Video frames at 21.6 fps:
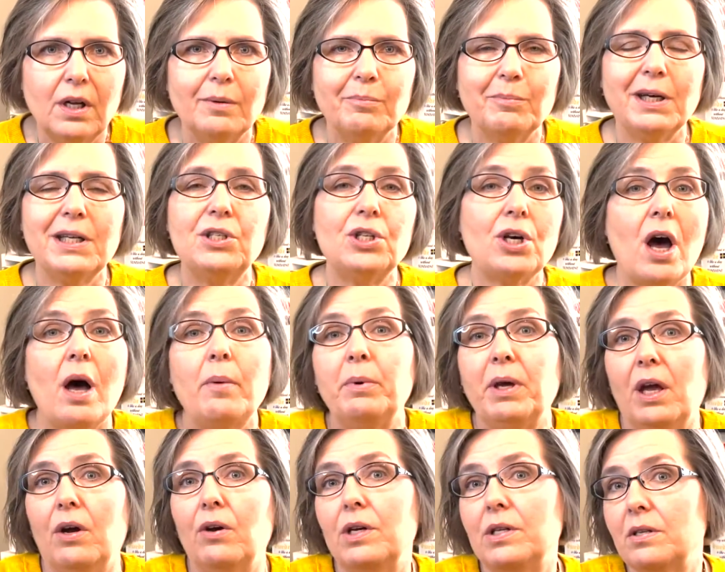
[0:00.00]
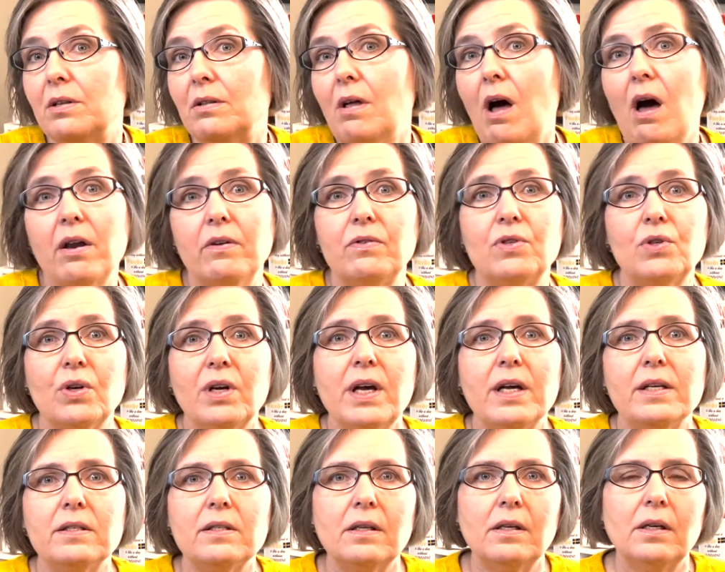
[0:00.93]
My job carries a lot of
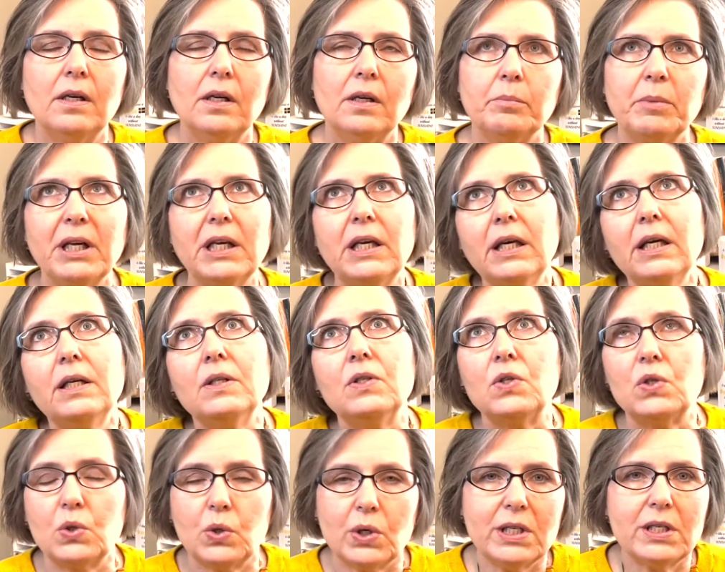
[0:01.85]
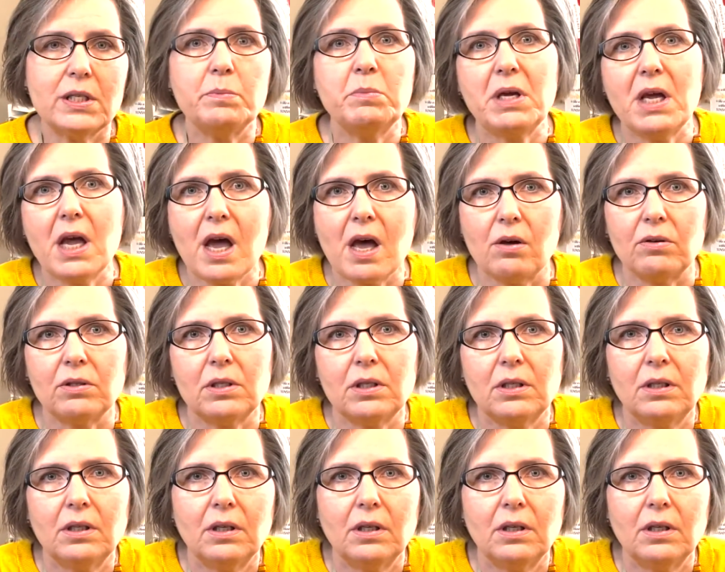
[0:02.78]
stress. My kids stress me out.